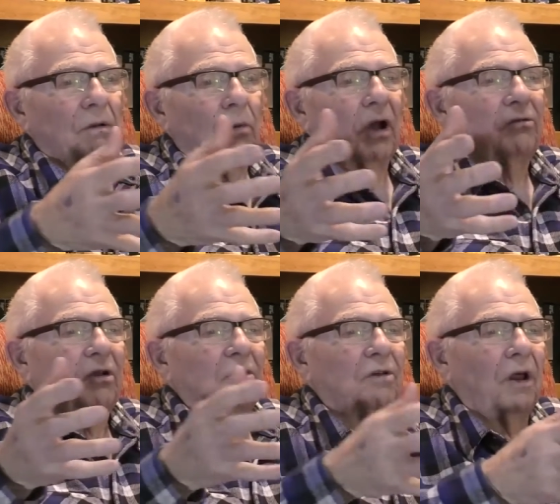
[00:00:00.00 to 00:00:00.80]

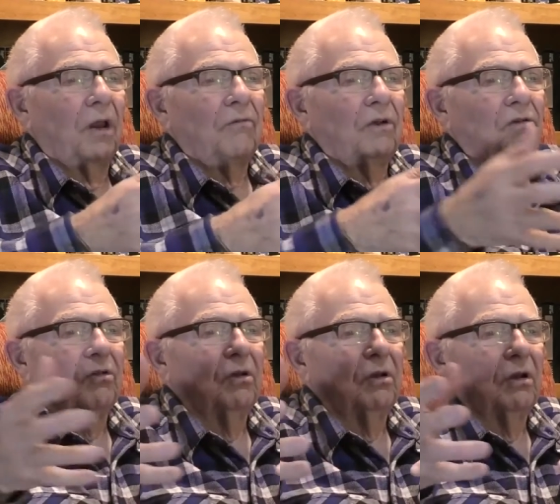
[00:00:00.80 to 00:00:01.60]
watching
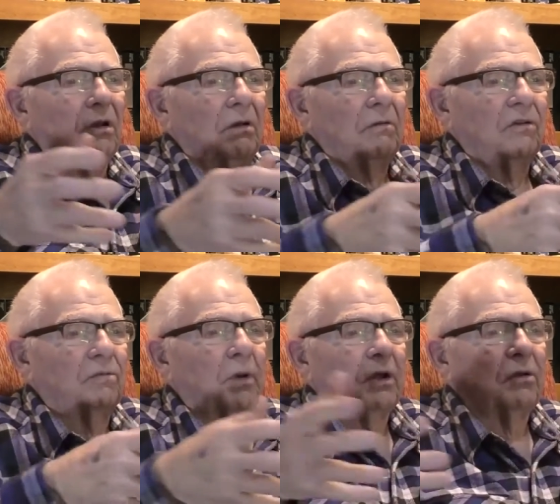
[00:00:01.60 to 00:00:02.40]
television and
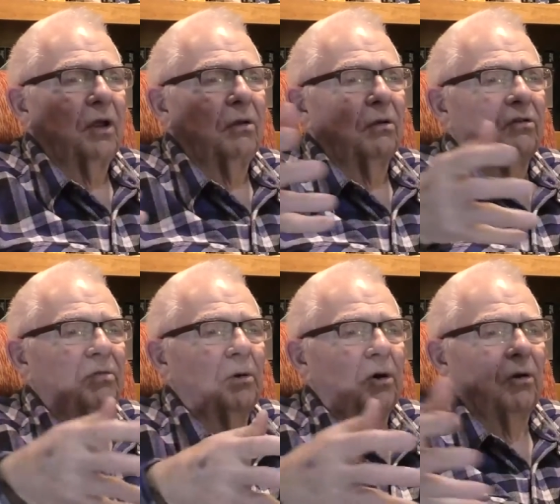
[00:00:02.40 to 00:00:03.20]
spectator
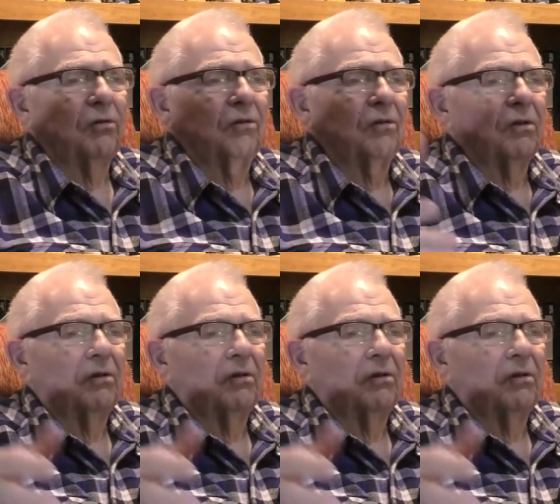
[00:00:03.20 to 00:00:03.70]
sports